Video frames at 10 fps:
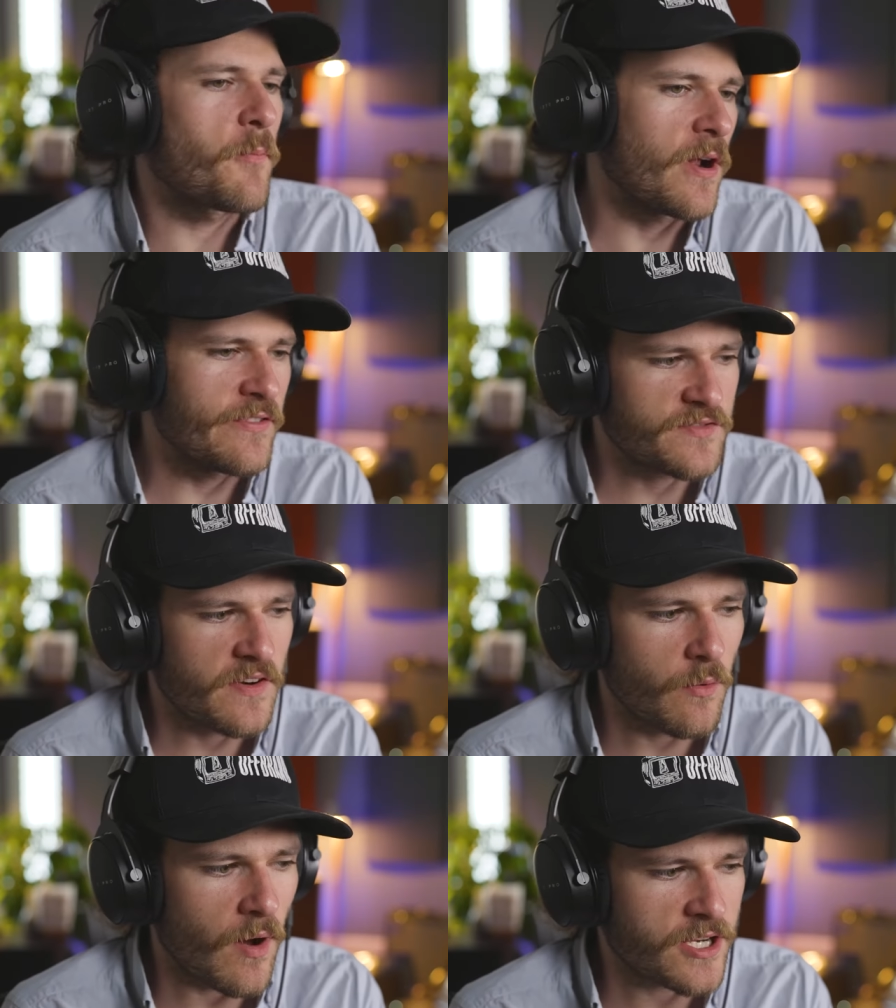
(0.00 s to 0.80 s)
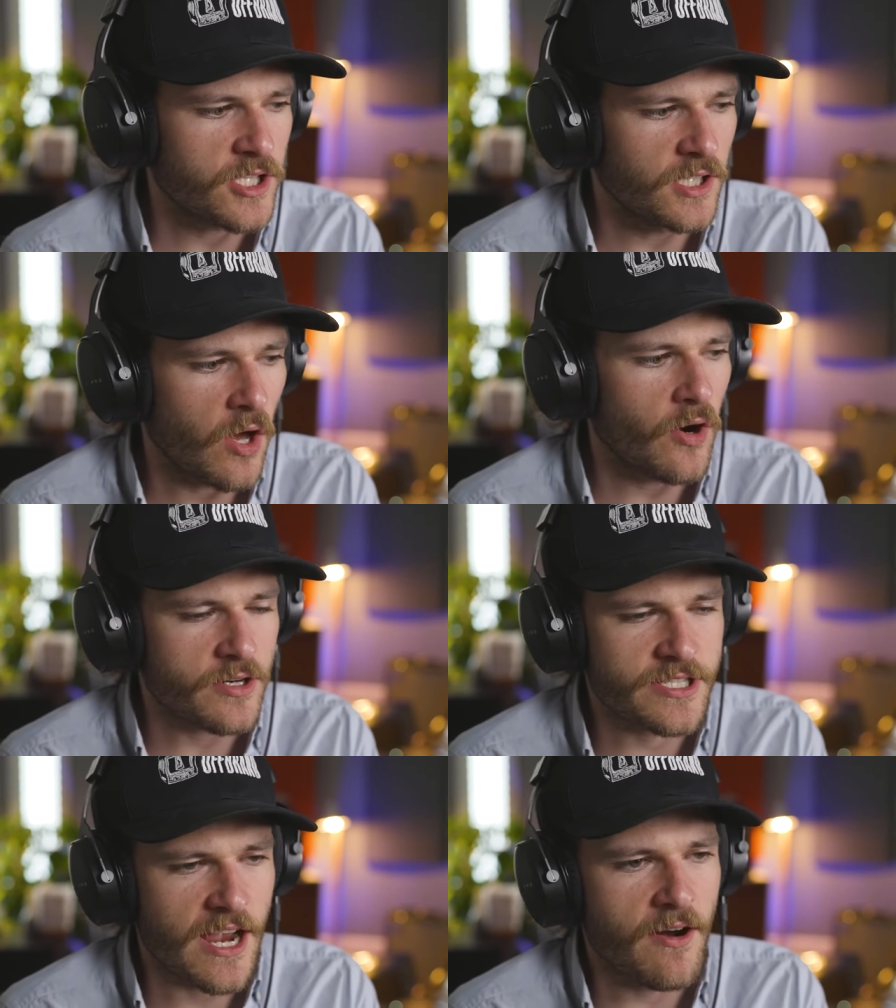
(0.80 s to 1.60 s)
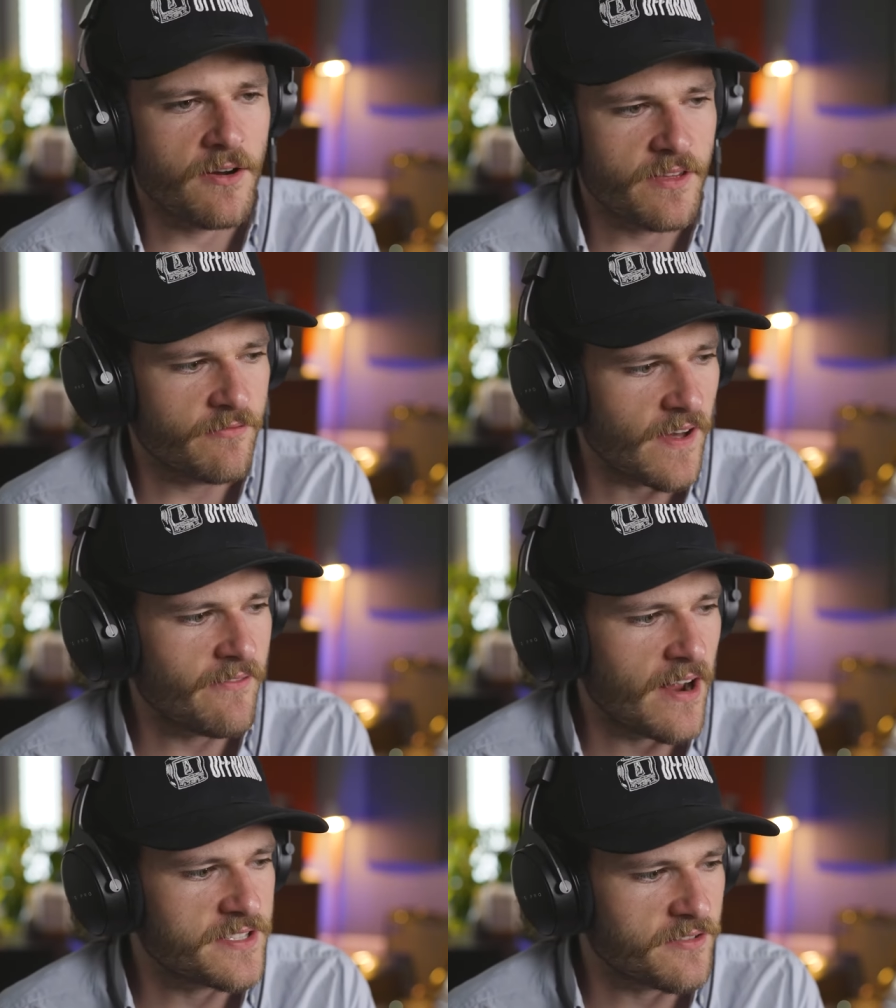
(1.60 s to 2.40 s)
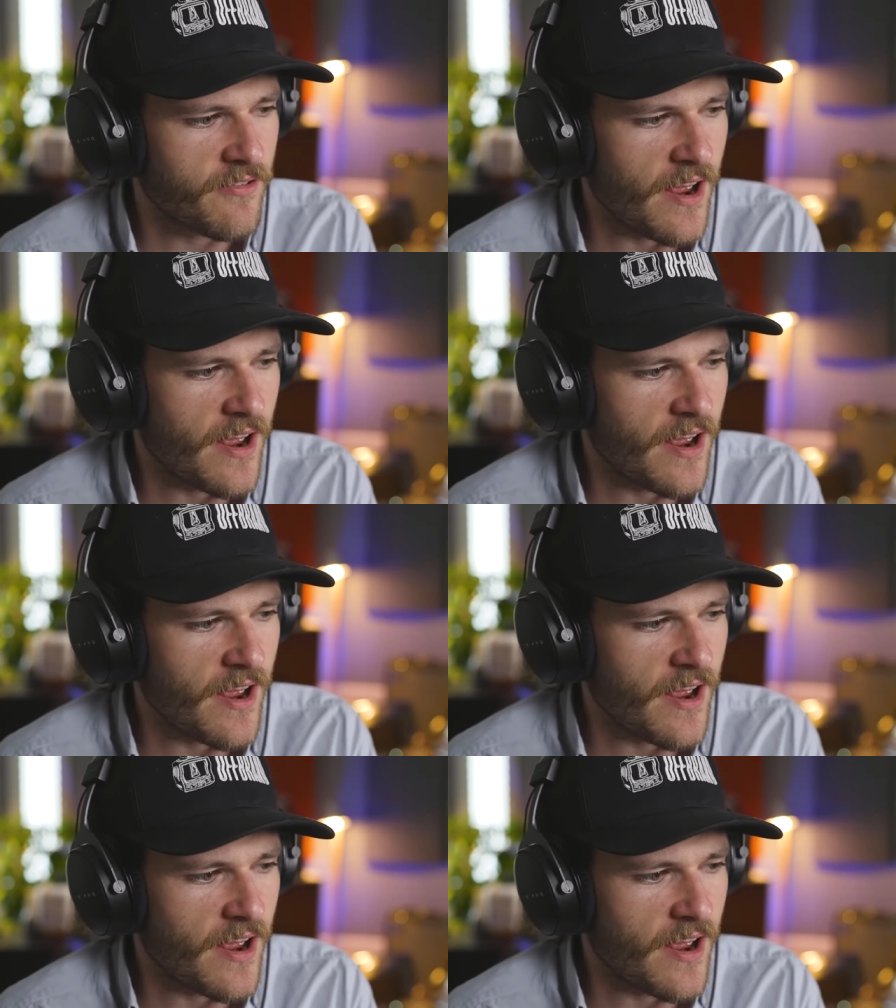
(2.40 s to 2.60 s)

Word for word: the previous video you watched alone are scarier than Five Nights at